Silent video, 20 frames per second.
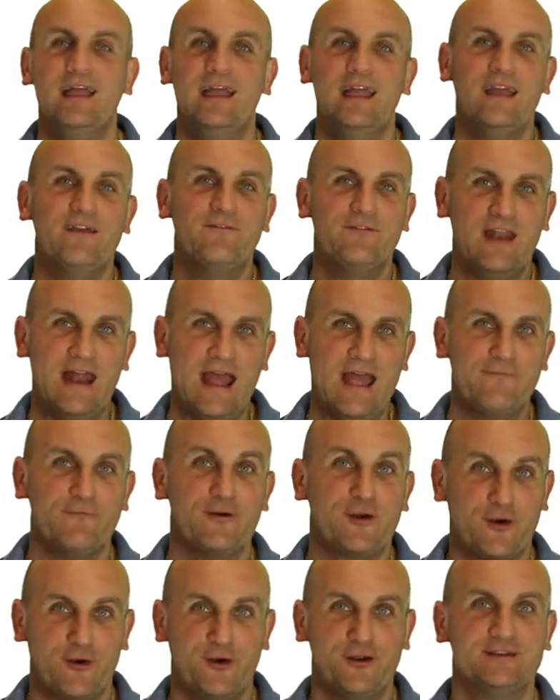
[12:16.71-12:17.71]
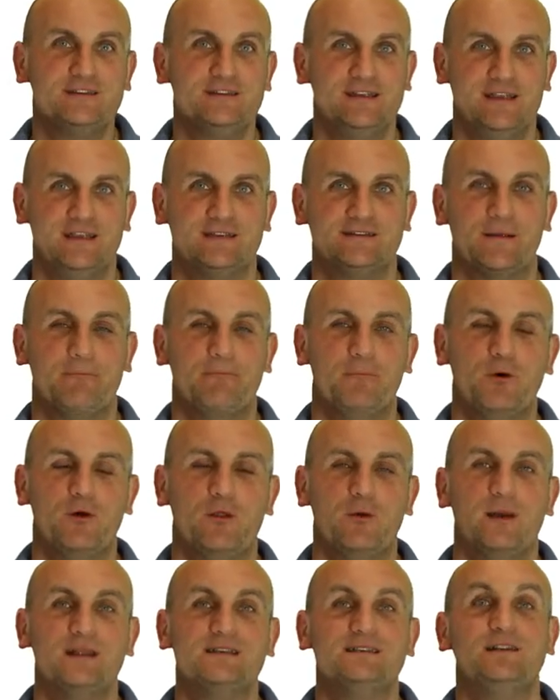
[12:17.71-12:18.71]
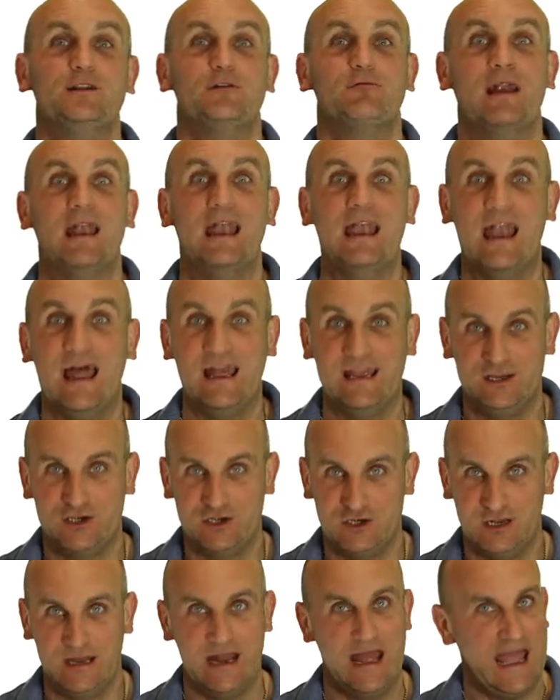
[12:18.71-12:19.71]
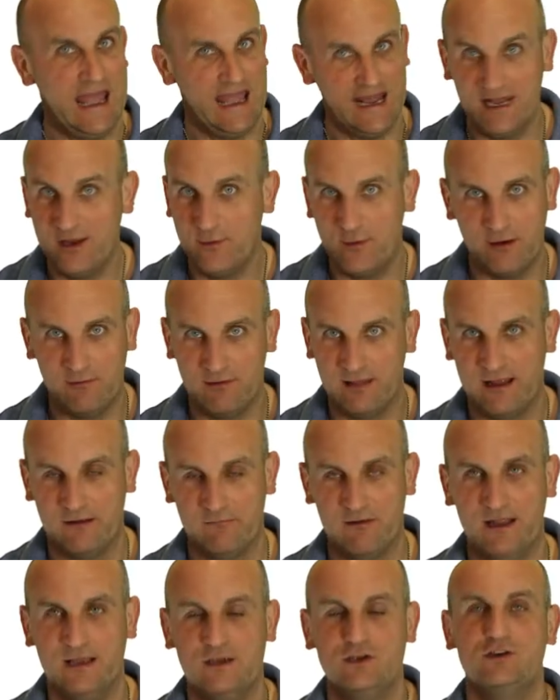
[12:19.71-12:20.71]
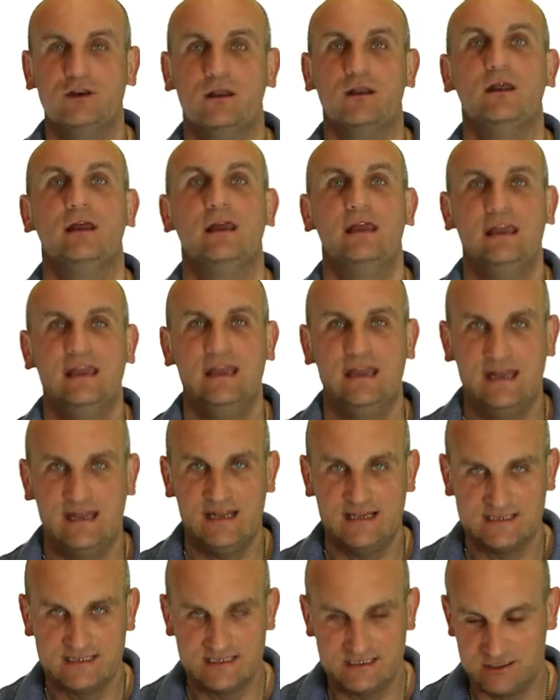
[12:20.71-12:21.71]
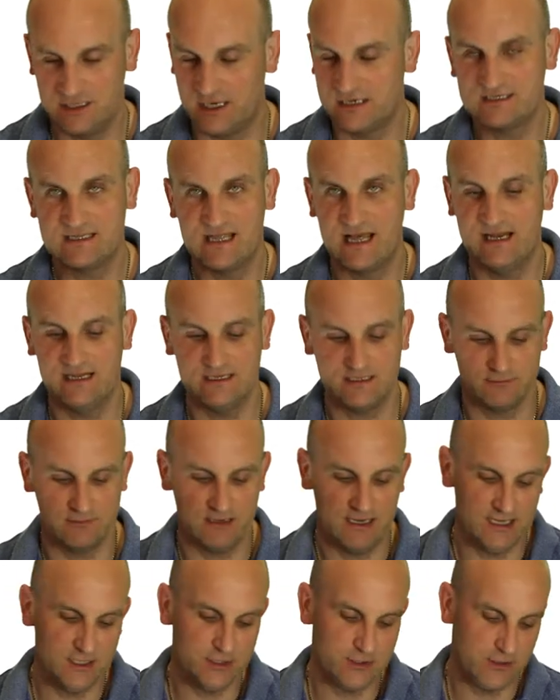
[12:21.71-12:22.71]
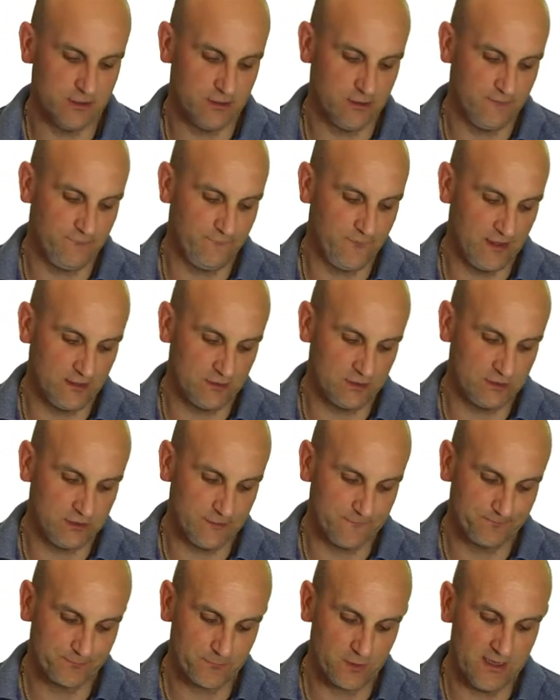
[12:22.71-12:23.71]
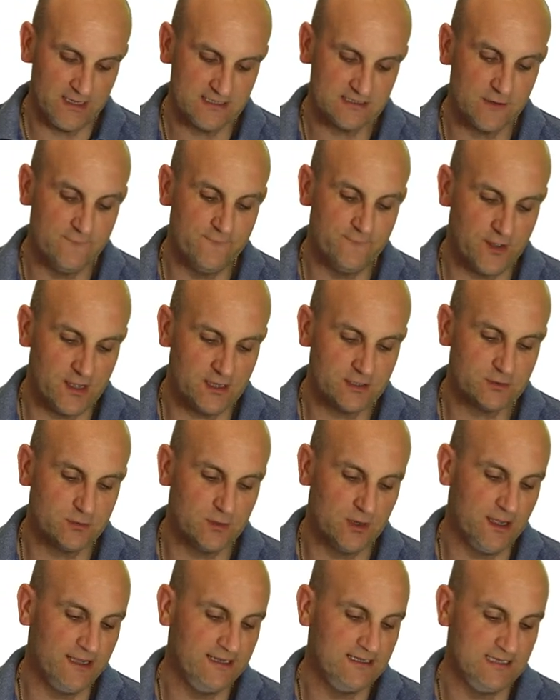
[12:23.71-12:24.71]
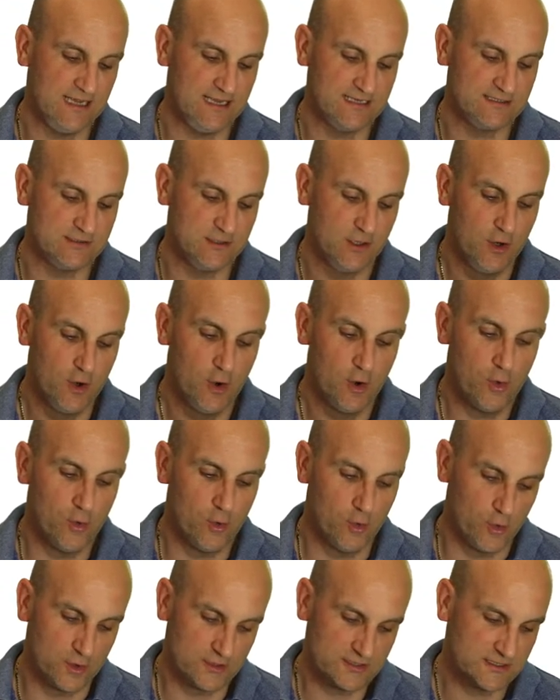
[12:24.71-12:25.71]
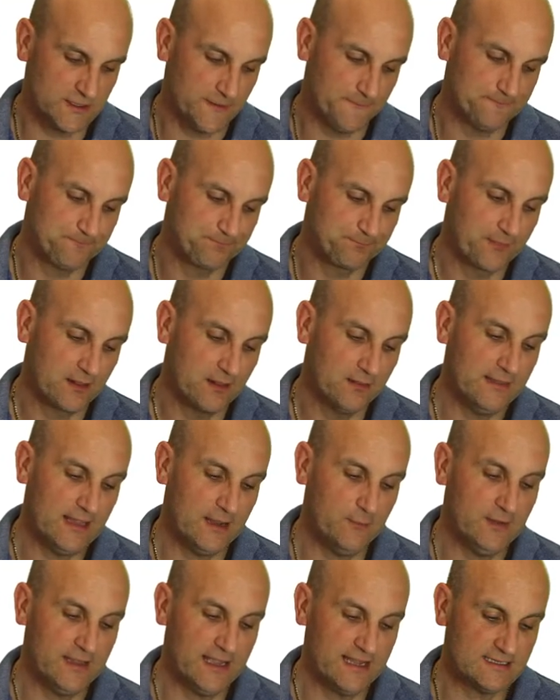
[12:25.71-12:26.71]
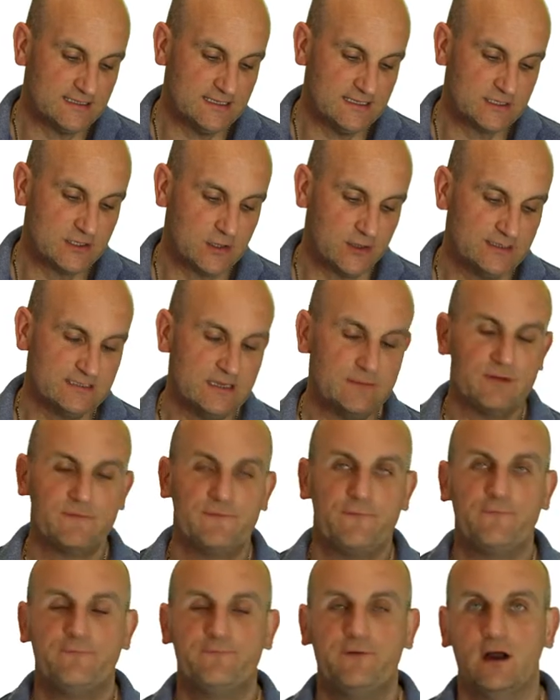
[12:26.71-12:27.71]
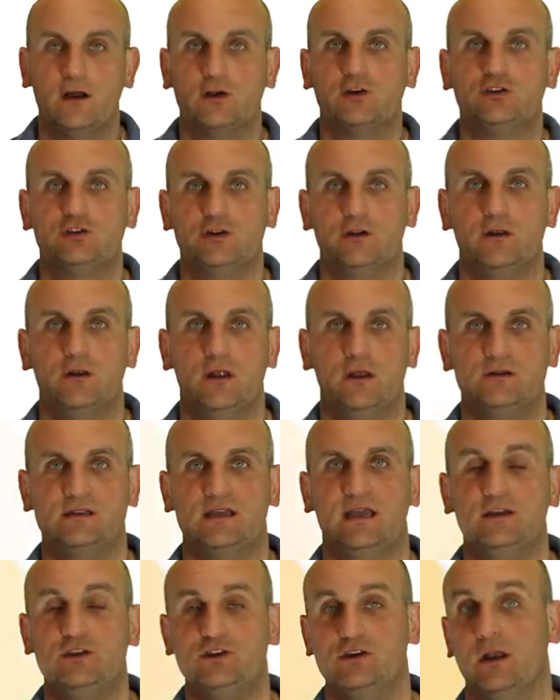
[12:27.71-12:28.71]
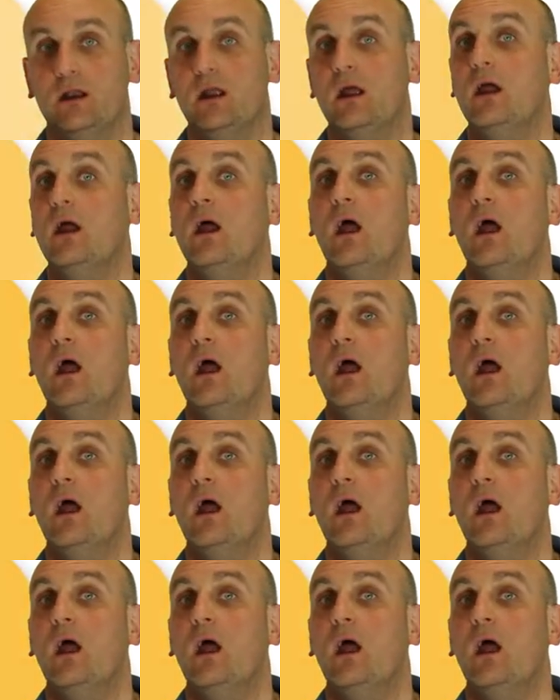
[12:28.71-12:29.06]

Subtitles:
If it ever crosses more than once in the relation, anywhere in that relation, it is just that, it's a relation, not a function. All right, so vertical line test, awesome. Then we get to this concept of function notation.